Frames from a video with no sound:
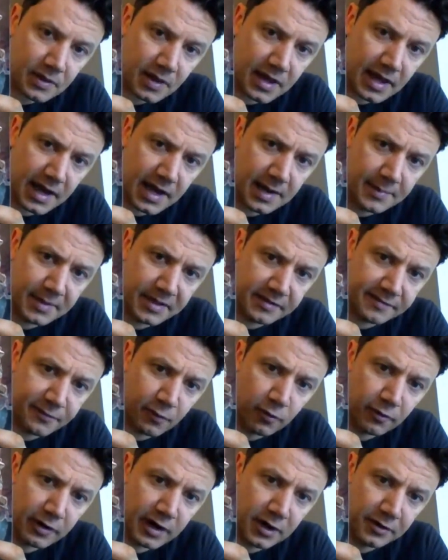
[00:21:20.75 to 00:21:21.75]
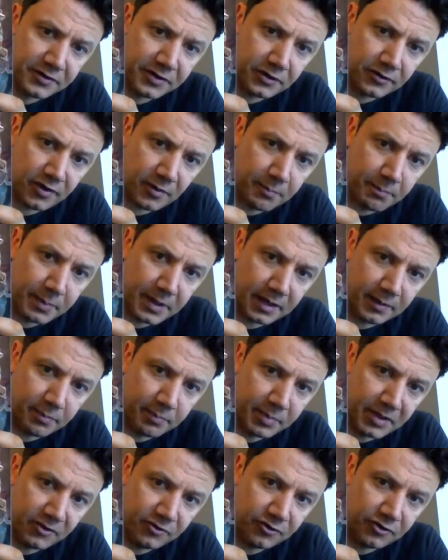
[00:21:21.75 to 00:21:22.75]
In the foreground, here's some
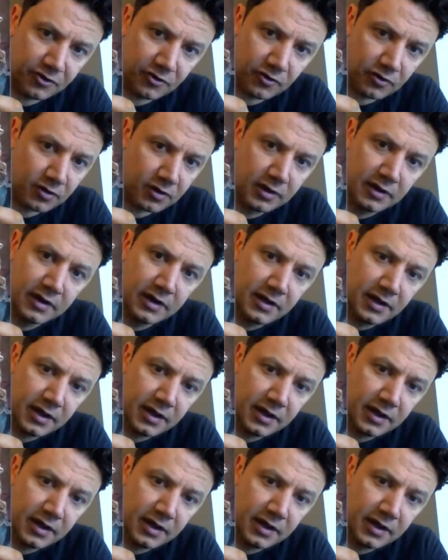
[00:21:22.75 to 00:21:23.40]
big bestial,